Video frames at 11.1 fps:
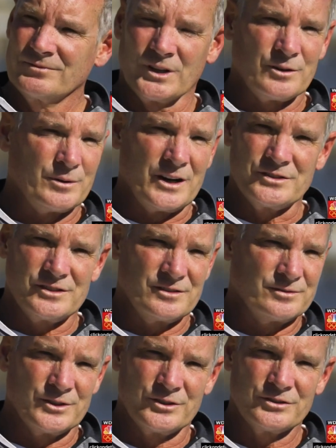look around you.
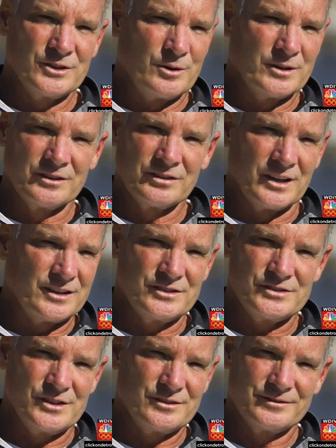There's no one as lucky
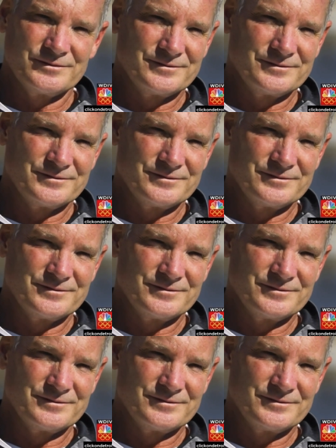as you.